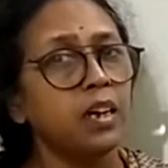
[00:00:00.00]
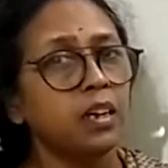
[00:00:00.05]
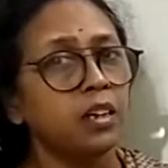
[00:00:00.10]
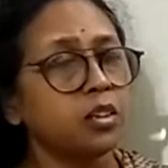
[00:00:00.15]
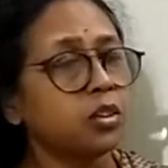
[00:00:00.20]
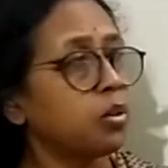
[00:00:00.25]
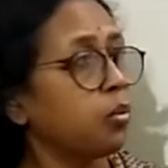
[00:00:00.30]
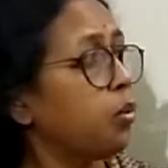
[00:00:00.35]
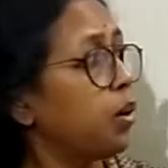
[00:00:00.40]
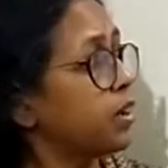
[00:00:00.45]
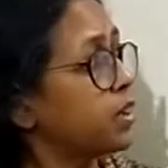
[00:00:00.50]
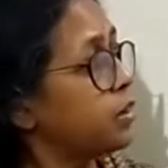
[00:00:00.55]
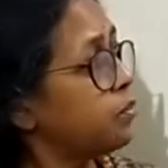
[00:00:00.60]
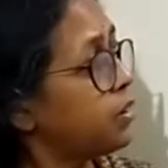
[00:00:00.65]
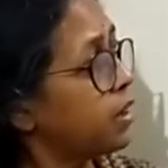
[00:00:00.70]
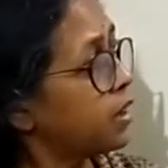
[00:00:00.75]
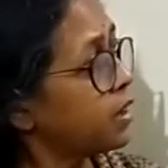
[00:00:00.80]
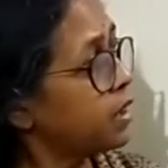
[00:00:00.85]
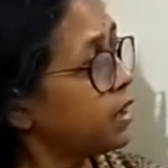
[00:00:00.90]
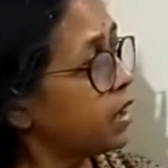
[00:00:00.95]
So
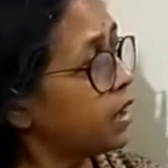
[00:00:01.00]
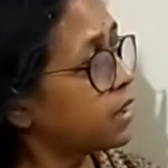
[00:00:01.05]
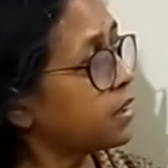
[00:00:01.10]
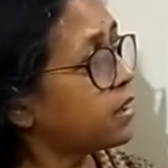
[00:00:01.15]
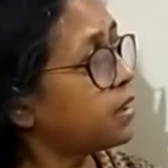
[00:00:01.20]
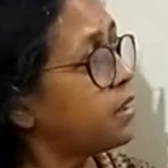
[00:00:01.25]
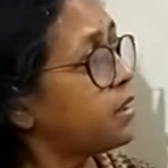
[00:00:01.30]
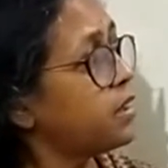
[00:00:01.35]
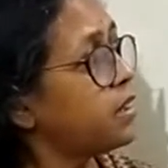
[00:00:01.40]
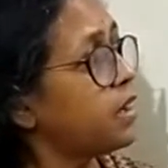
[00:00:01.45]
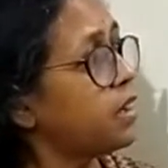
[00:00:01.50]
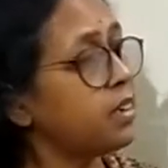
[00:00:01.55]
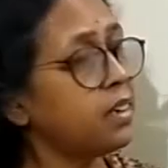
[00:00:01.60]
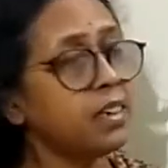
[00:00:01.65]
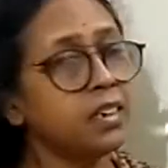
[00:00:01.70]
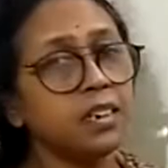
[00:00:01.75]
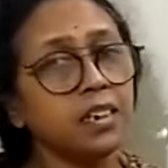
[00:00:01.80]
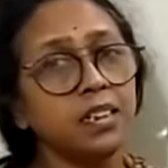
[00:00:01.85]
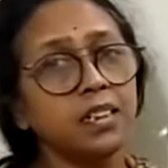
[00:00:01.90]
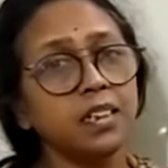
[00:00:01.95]
whatever he has written,
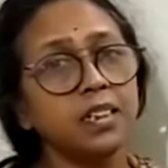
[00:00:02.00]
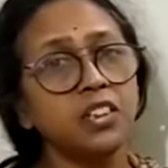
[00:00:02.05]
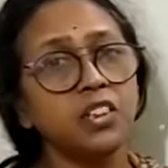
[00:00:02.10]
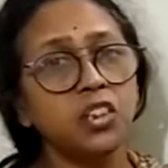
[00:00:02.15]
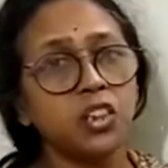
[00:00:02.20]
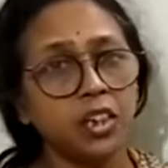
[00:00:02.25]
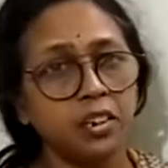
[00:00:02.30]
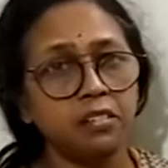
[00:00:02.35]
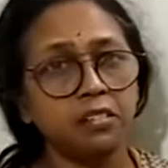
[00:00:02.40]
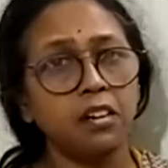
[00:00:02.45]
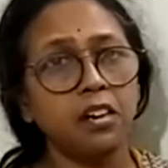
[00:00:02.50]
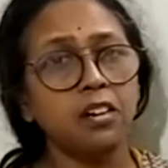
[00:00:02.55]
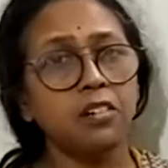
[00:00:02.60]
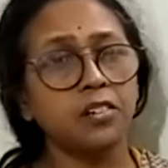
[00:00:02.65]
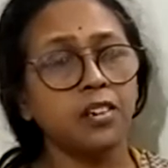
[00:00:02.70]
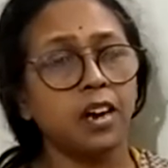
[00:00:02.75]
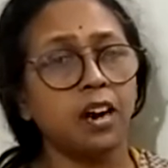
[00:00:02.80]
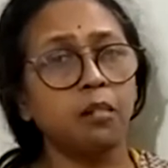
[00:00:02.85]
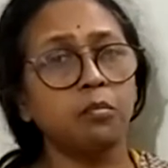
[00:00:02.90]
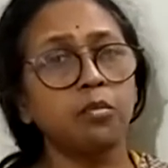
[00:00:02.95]
it is in general
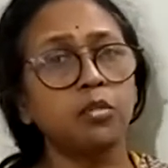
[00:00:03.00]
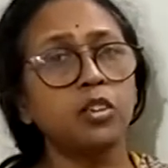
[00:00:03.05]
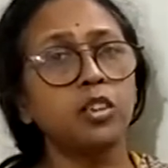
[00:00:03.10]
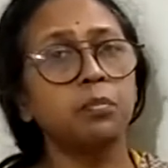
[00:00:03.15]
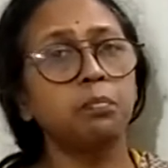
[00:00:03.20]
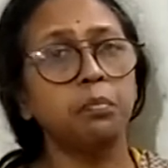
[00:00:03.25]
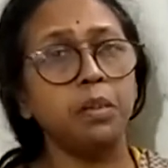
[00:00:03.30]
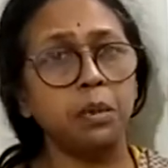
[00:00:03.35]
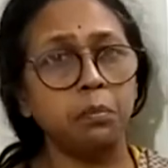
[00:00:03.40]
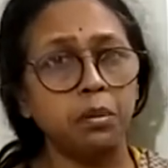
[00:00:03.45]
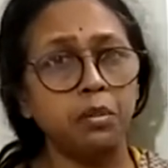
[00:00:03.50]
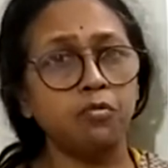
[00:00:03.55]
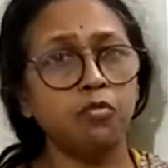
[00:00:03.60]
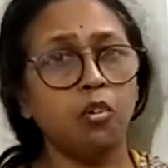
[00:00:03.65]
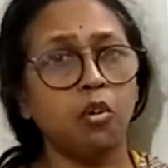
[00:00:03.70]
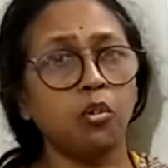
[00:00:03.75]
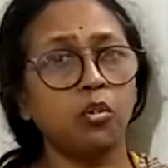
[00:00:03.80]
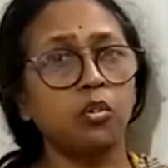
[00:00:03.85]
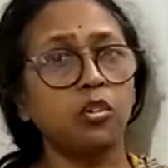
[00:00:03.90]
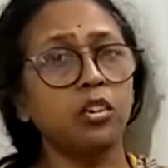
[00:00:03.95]
term which may be
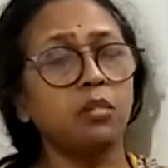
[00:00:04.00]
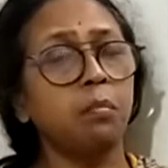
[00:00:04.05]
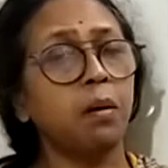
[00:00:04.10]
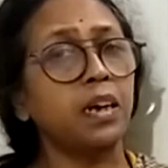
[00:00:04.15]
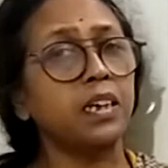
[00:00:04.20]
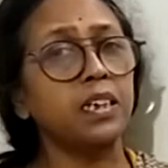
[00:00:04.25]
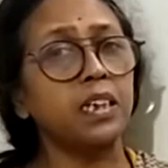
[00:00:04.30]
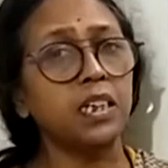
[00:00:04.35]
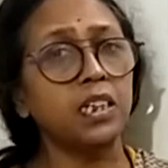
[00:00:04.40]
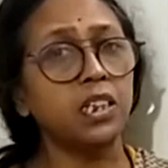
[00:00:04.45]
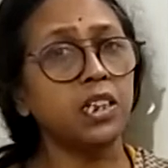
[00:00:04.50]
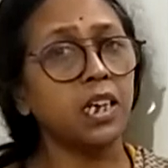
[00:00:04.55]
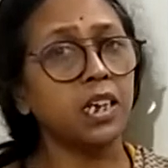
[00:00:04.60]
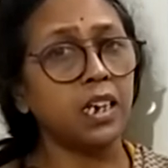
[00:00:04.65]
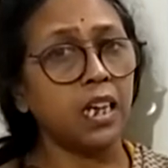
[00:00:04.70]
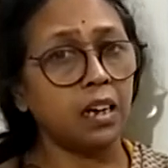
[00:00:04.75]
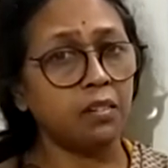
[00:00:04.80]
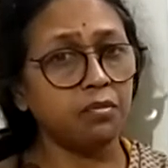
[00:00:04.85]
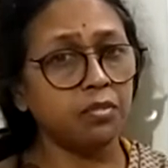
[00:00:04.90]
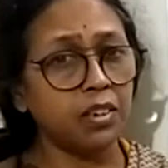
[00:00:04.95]
followed by each and
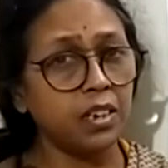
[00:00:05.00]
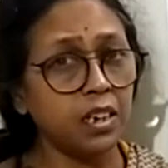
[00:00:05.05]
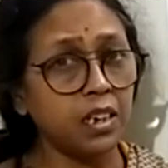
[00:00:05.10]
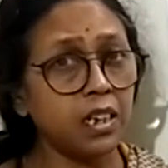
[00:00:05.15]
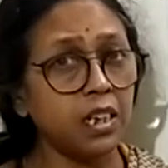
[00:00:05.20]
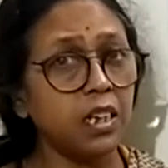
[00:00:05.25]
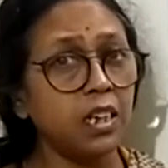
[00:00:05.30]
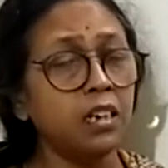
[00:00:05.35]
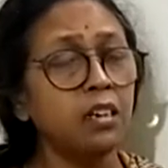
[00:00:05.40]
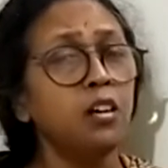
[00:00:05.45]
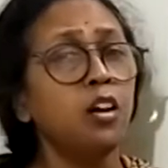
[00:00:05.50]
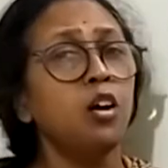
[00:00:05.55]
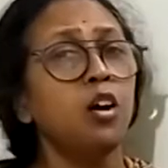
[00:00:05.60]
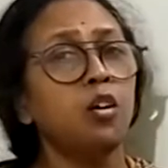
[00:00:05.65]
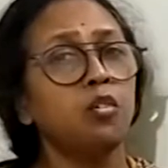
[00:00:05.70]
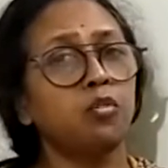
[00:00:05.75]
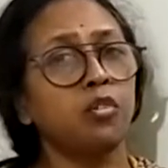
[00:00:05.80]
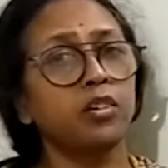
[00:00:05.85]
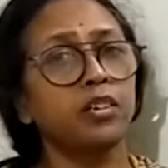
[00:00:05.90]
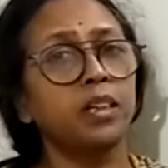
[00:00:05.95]
every king
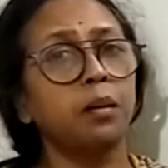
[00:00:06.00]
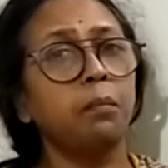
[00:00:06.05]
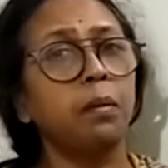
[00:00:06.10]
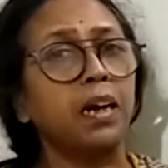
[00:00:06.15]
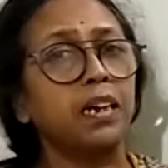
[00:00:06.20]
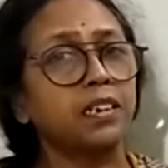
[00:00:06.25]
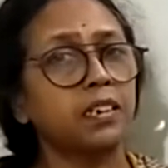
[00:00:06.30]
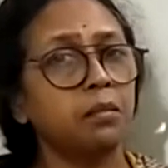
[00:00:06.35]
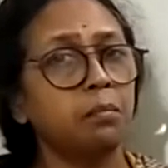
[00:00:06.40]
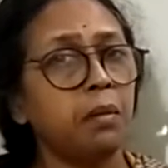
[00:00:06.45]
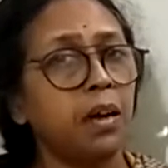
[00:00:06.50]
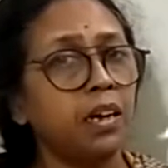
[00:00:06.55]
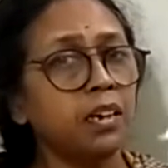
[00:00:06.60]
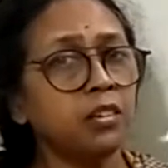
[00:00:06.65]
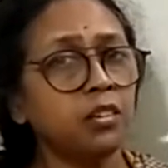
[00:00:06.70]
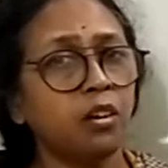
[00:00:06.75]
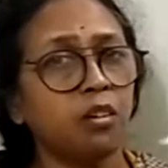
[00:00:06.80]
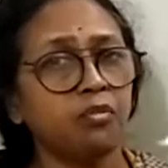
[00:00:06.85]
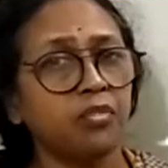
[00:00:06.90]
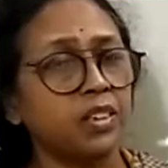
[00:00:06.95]
for the
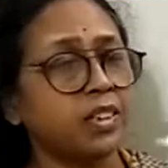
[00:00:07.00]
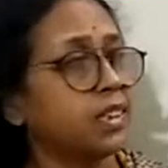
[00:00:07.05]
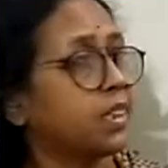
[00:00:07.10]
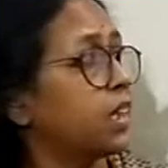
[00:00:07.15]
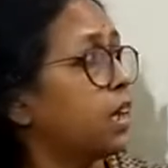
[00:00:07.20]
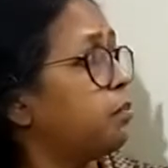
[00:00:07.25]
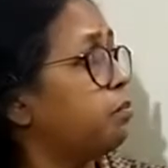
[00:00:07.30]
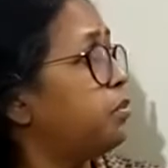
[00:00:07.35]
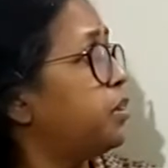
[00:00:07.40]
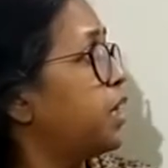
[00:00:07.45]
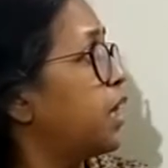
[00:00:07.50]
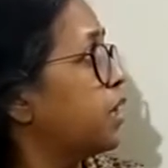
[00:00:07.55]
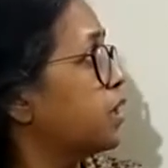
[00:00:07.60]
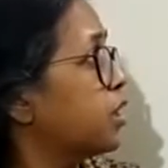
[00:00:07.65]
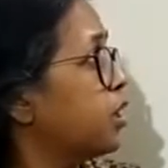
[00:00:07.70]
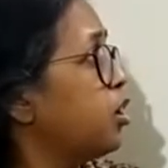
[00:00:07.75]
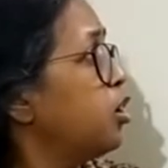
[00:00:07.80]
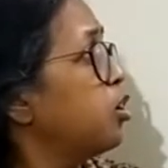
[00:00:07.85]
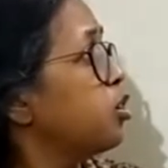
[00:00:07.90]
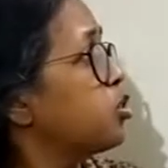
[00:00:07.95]
betterment of his
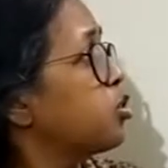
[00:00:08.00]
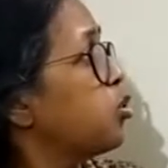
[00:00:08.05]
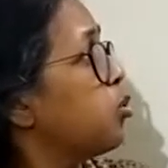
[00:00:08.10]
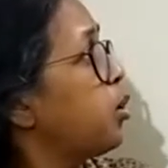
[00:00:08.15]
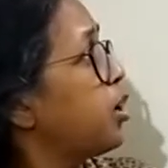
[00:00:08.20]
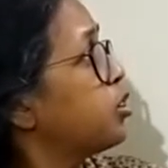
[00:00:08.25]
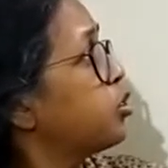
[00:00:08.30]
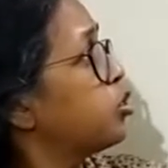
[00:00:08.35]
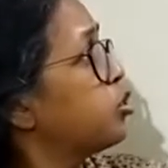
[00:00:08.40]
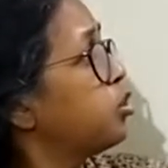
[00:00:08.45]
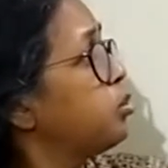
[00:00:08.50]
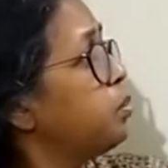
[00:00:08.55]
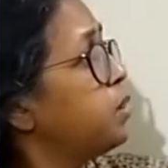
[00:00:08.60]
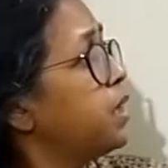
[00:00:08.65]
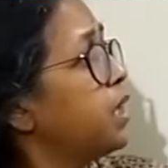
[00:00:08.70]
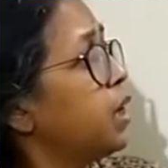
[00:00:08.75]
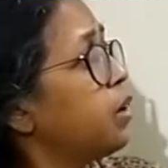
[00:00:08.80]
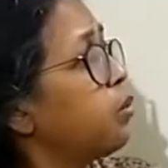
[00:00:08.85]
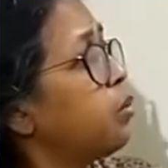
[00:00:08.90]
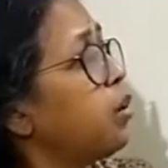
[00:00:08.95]
subject. So what should be
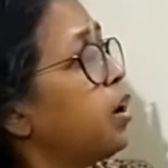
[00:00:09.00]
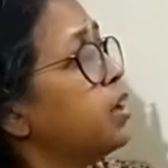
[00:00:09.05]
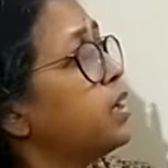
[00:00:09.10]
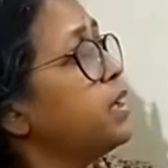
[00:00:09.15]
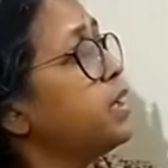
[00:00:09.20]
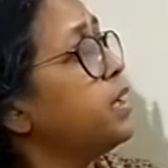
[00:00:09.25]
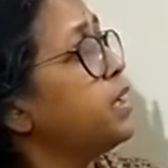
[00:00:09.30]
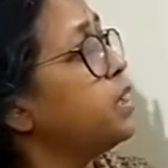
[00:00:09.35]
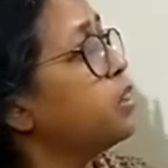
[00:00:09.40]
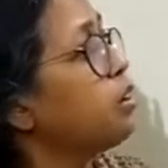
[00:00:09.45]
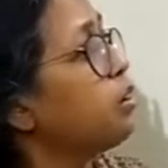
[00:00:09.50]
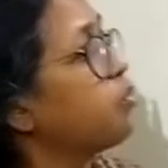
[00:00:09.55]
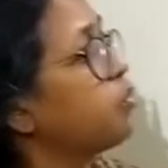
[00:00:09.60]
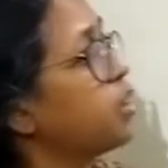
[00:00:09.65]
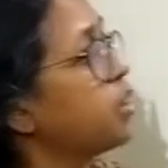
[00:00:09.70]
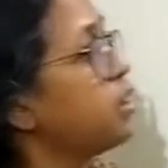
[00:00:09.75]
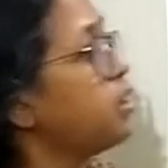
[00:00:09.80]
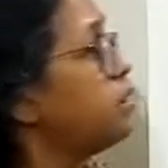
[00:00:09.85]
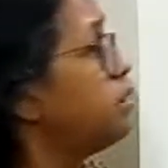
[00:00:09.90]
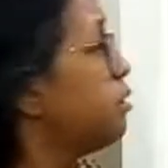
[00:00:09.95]
the qualities of
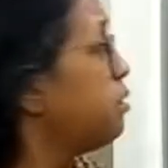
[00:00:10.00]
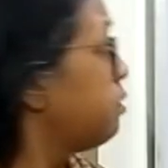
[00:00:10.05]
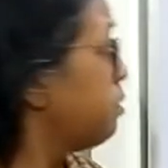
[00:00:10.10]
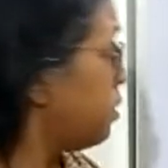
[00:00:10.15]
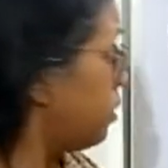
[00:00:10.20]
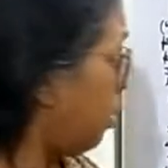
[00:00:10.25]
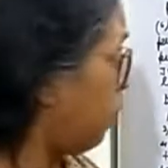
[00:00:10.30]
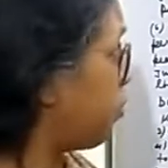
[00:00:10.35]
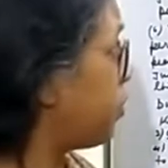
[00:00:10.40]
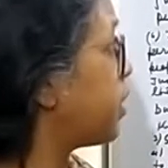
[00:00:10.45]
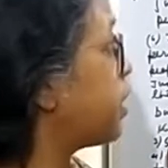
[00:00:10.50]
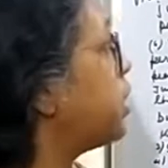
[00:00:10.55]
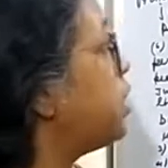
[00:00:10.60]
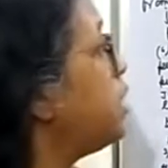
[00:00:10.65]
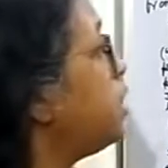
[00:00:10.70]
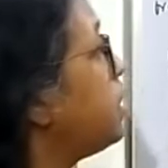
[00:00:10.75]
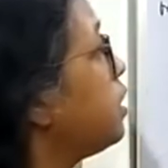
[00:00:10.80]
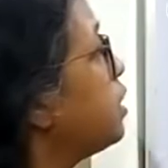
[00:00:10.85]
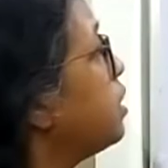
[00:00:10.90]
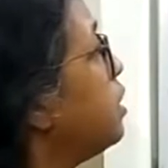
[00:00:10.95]
a
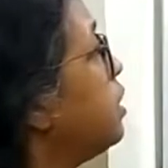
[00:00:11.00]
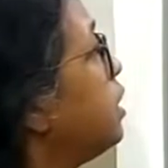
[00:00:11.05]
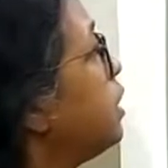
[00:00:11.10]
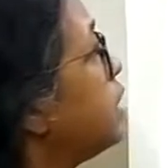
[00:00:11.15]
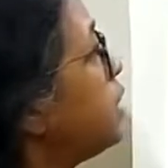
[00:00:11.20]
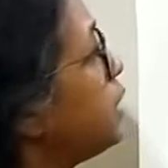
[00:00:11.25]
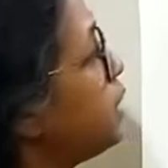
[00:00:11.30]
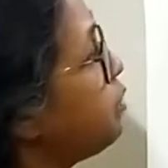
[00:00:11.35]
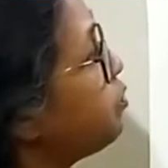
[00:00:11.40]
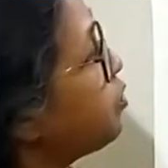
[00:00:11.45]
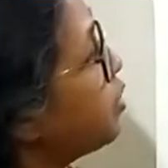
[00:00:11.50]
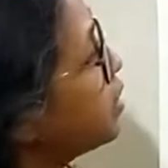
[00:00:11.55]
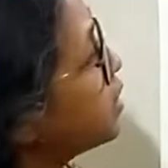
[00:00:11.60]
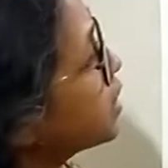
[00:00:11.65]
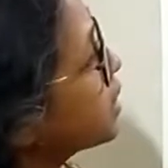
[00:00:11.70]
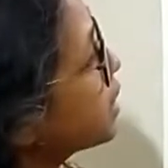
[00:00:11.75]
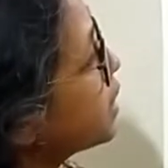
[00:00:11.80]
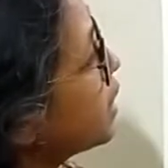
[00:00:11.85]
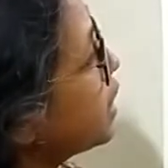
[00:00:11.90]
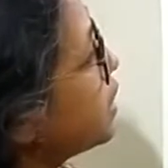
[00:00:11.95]
king? He
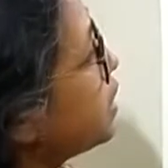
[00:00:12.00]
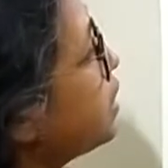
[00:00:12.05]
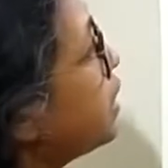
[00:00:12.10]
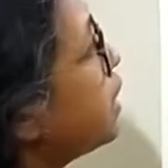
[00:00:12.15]
first said